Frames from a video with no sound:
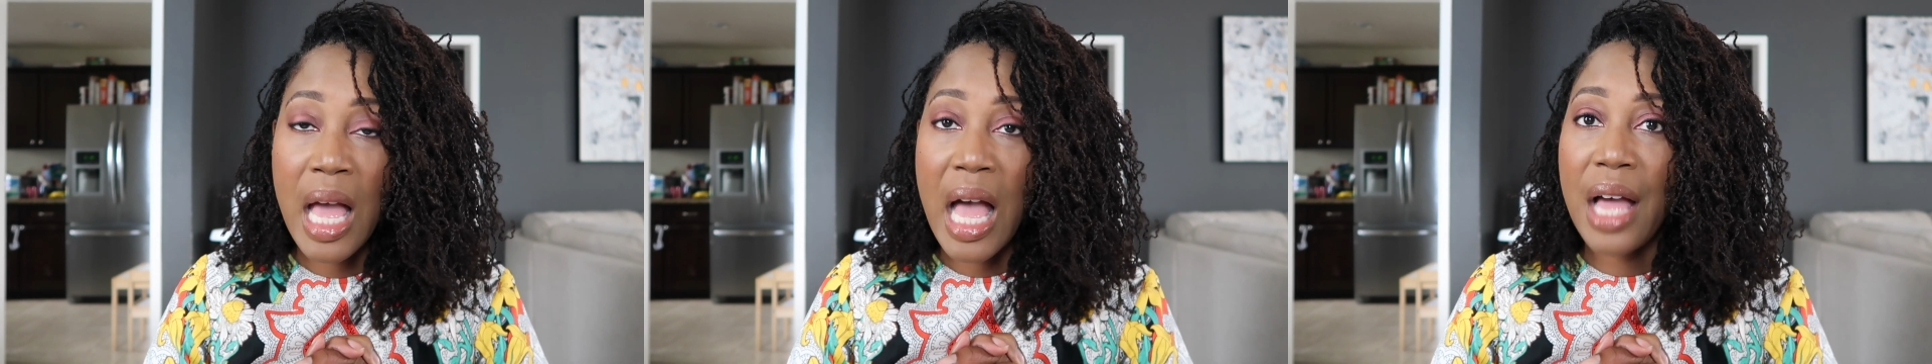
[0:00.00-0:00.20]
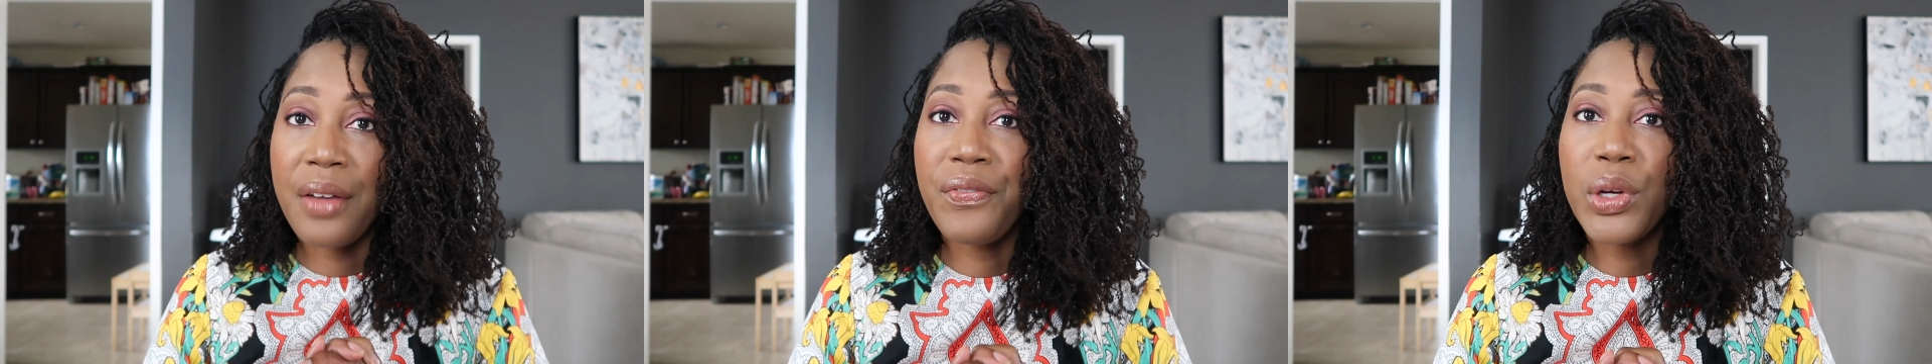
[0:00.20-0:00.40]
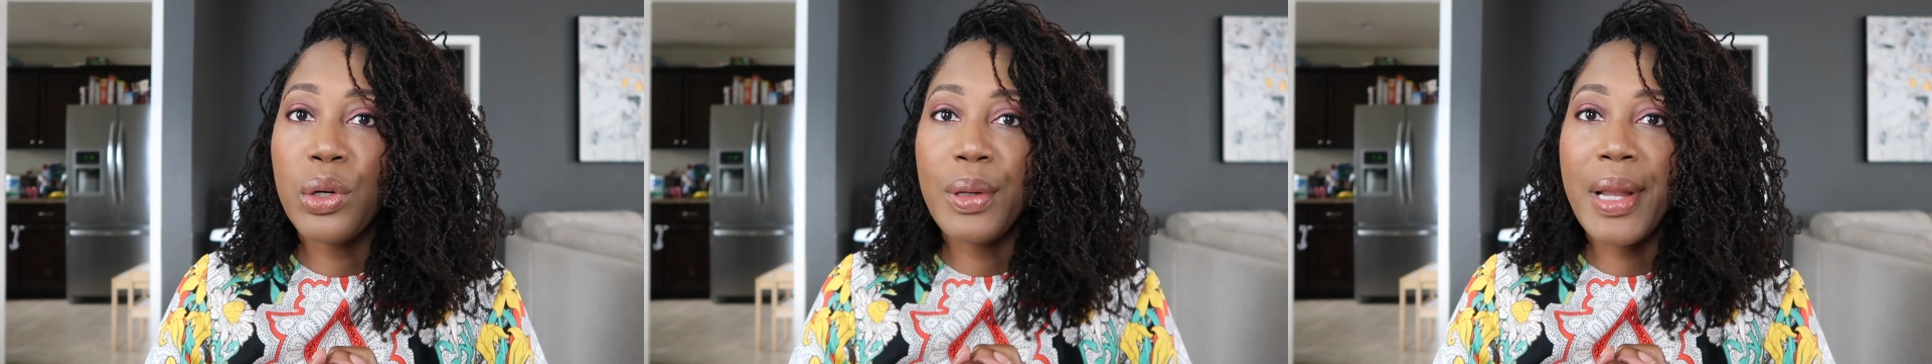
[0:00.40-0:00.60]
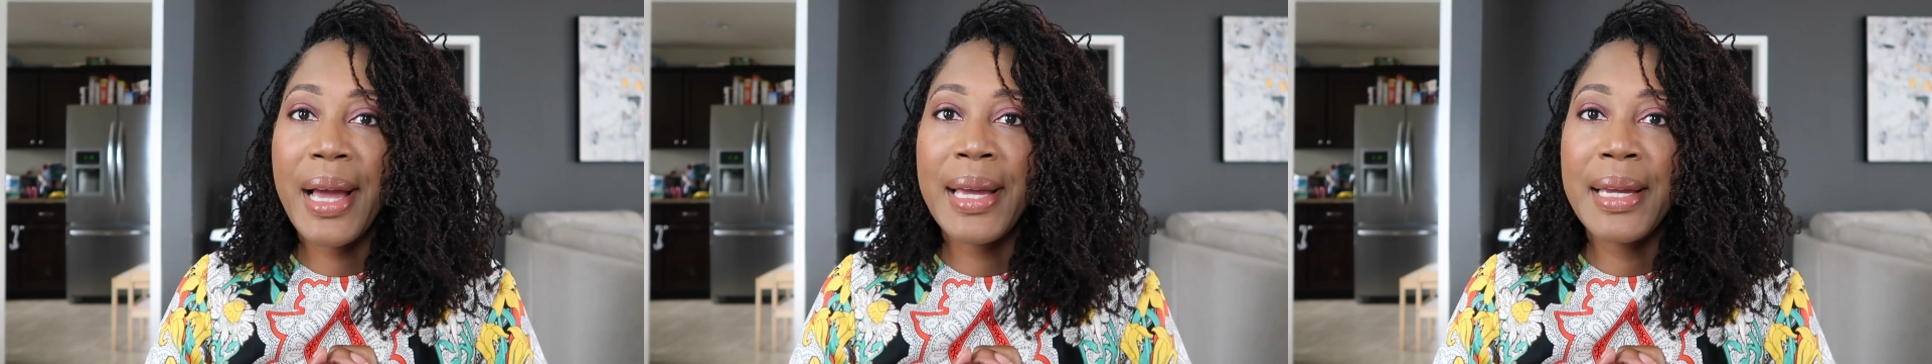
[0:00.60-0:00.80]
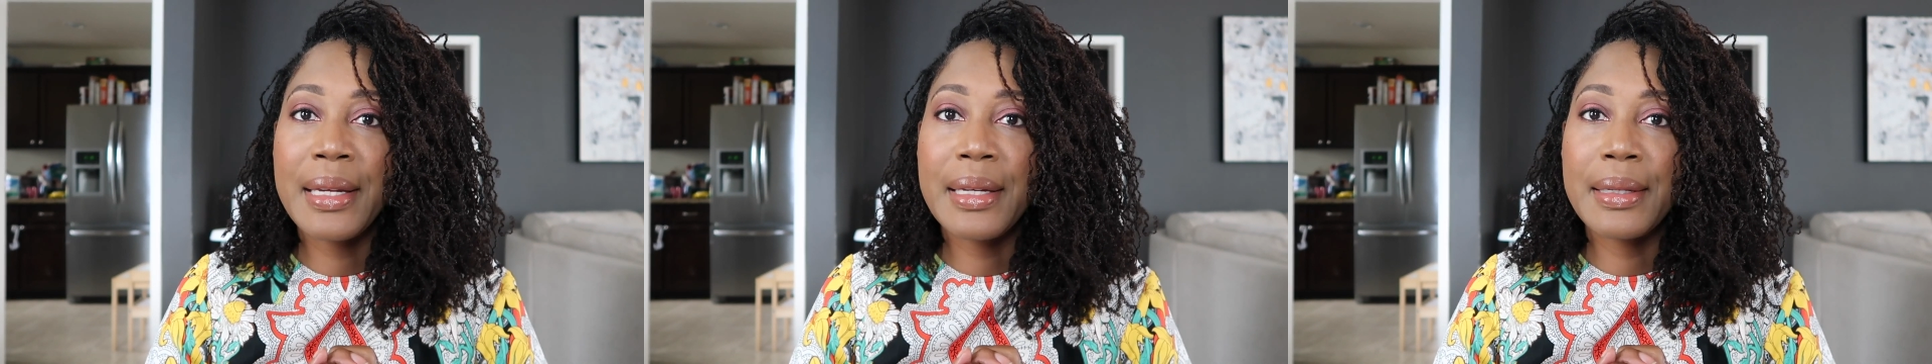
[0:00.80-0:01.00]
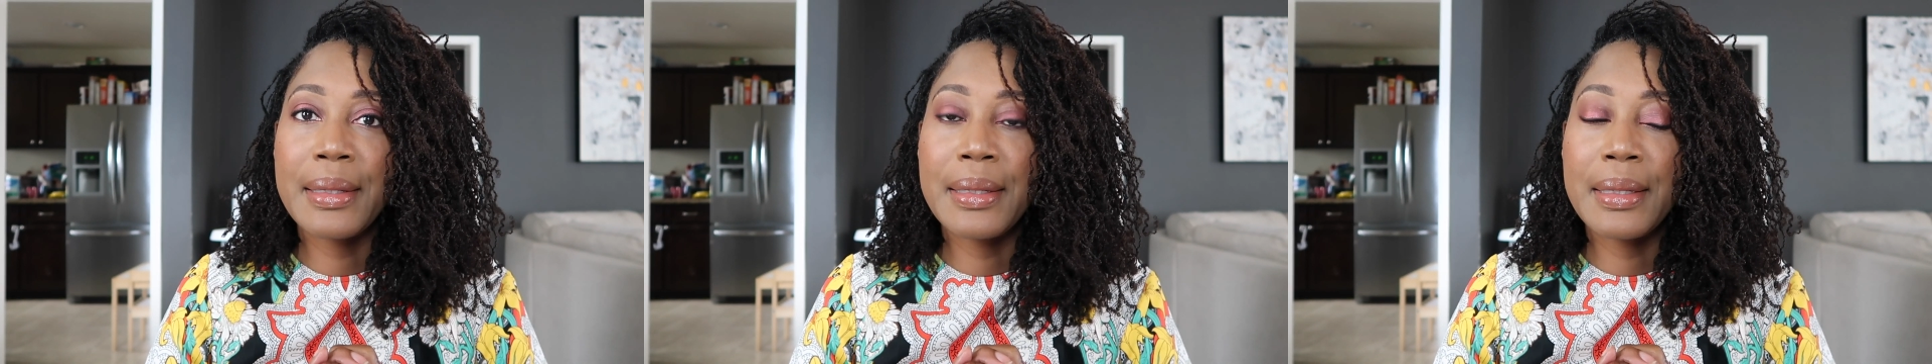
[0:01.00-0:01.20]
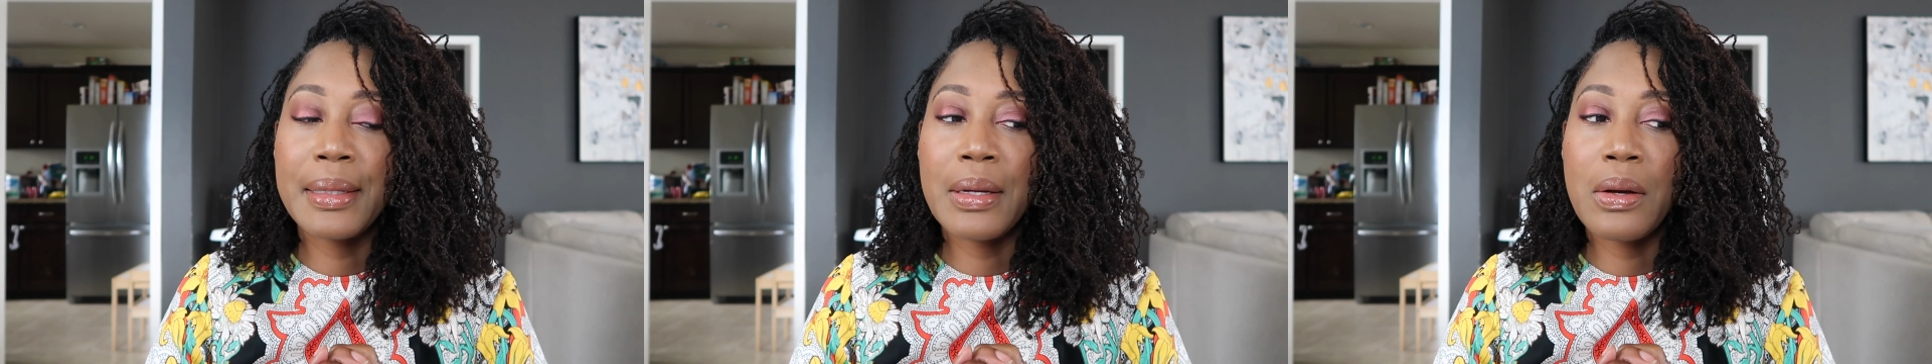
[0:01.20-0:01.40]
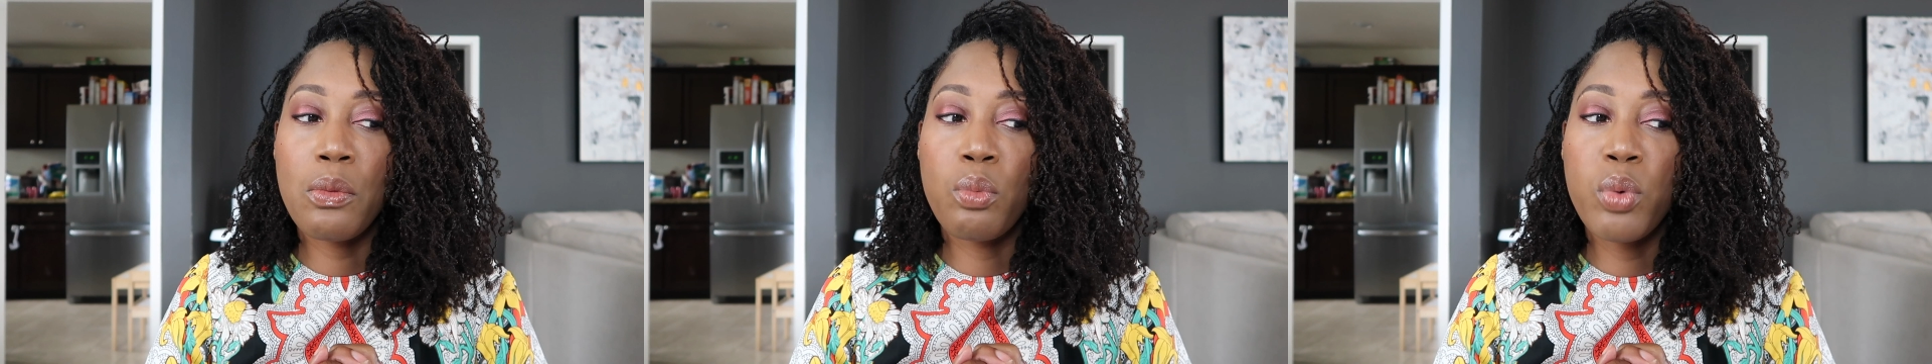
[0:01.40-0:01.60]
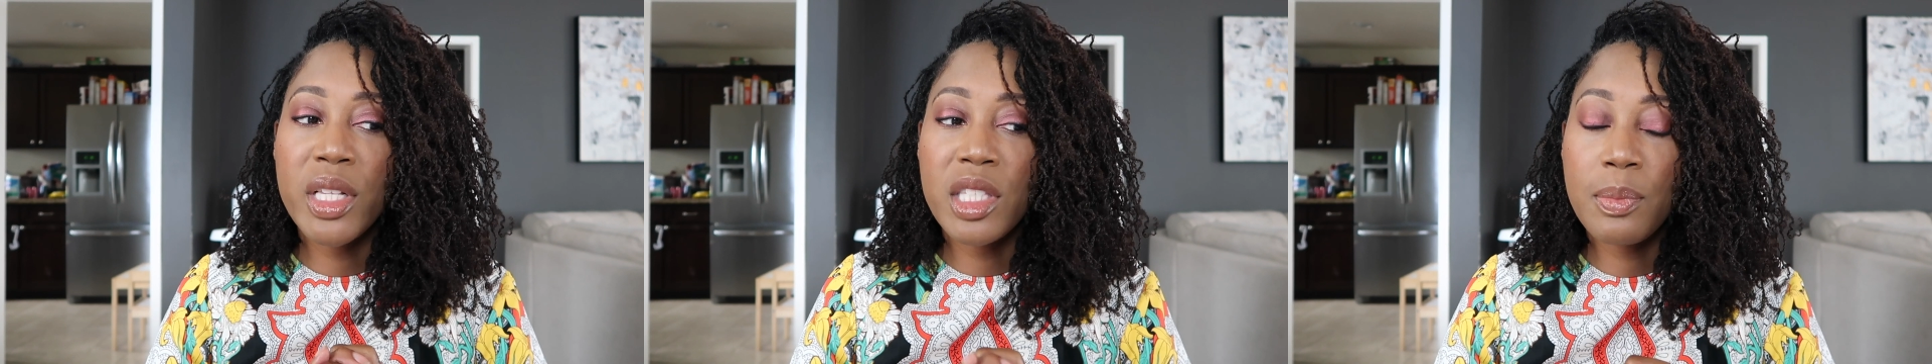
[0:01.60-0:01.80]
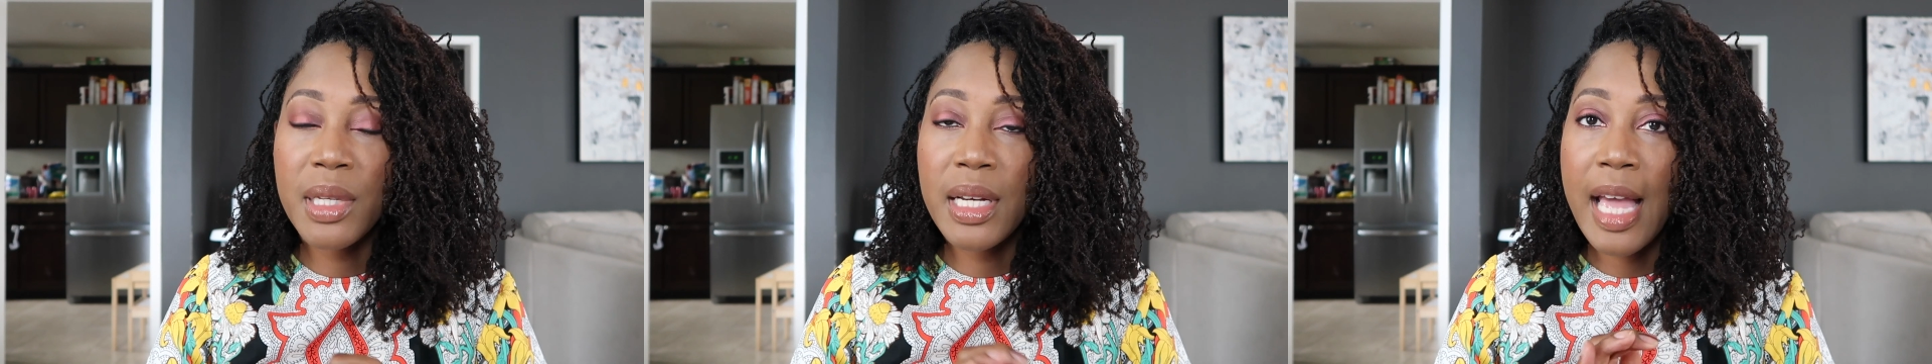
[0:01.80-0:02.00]
I feel like
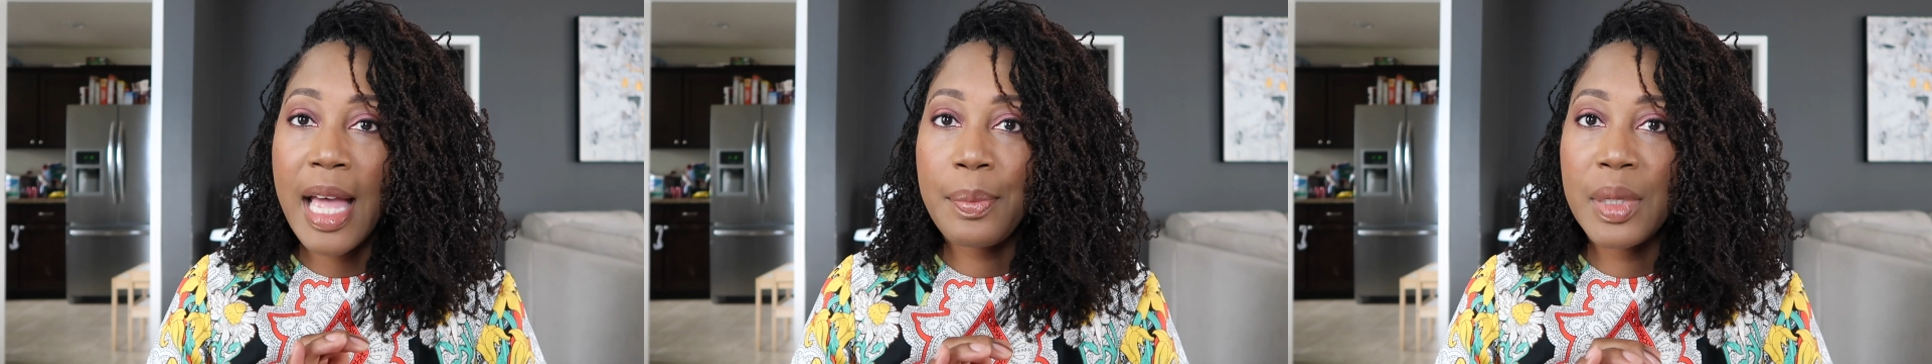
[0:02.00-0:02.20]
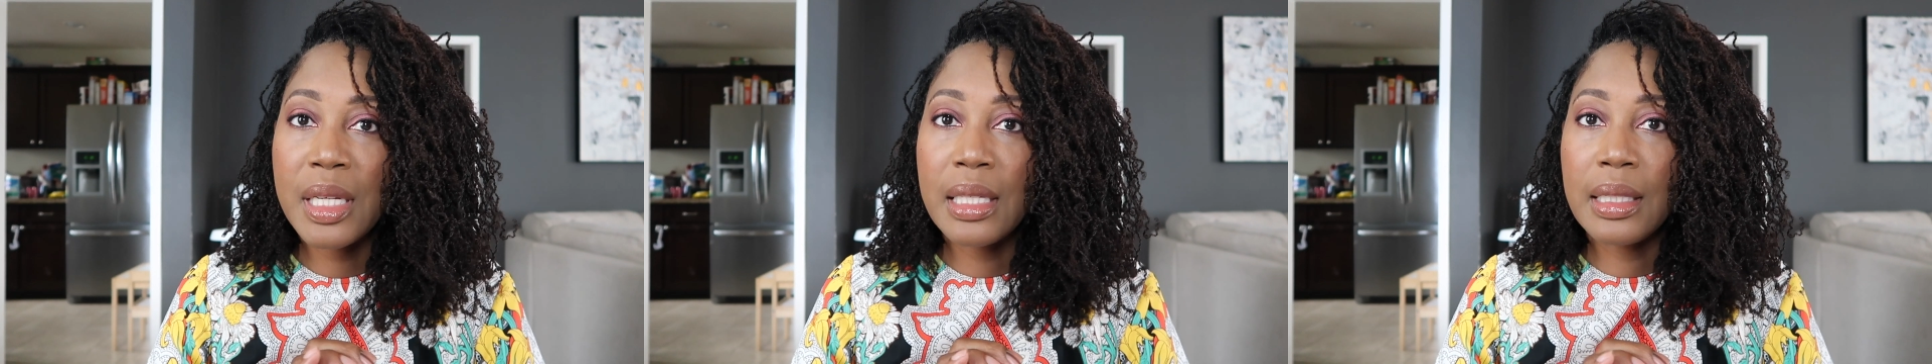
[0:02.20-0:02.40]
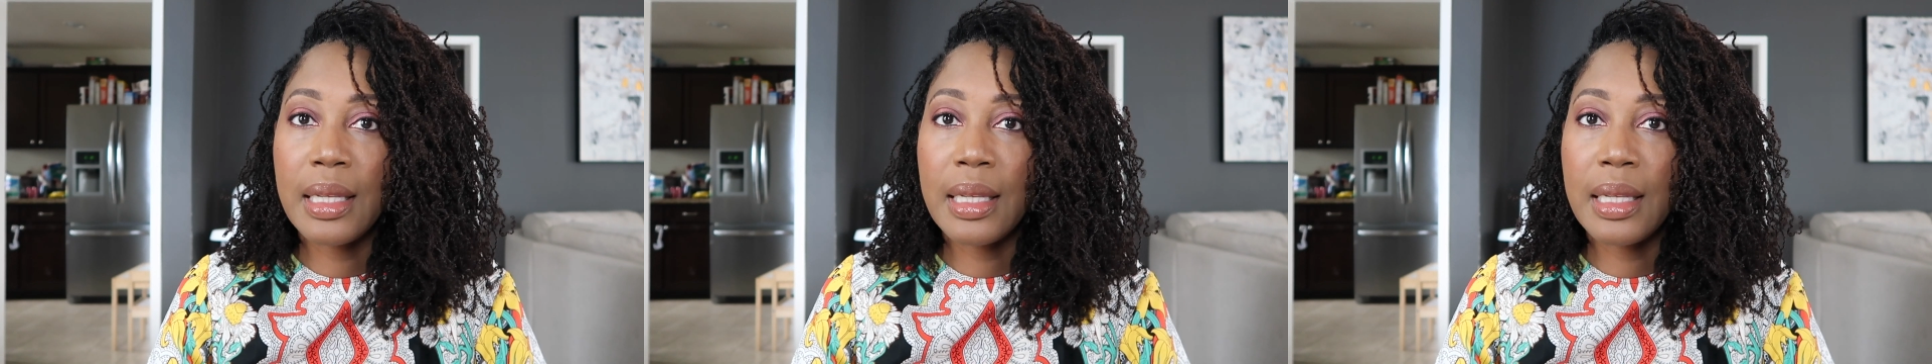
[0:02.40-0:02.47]
what's been happening